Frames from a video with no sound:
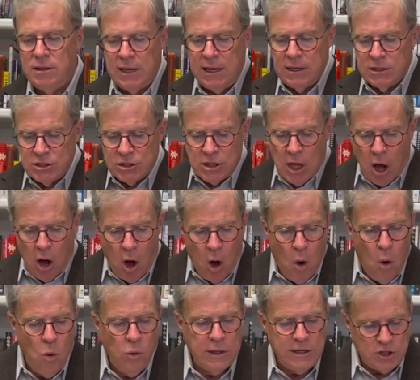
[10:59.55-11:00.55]
it's the
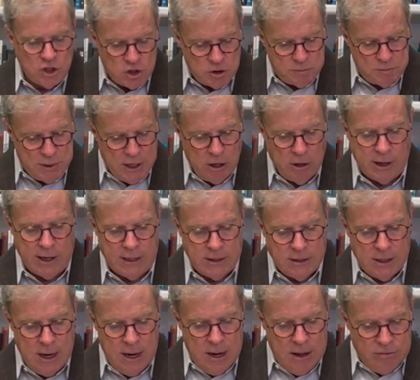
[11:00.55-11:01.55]
Holy Spirit
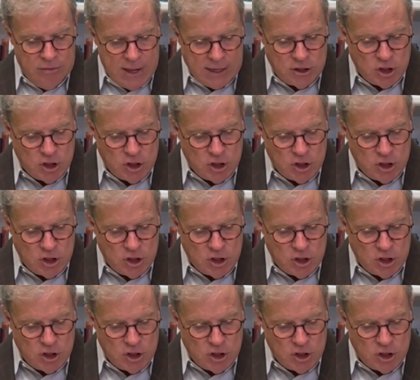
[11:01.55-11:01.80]
that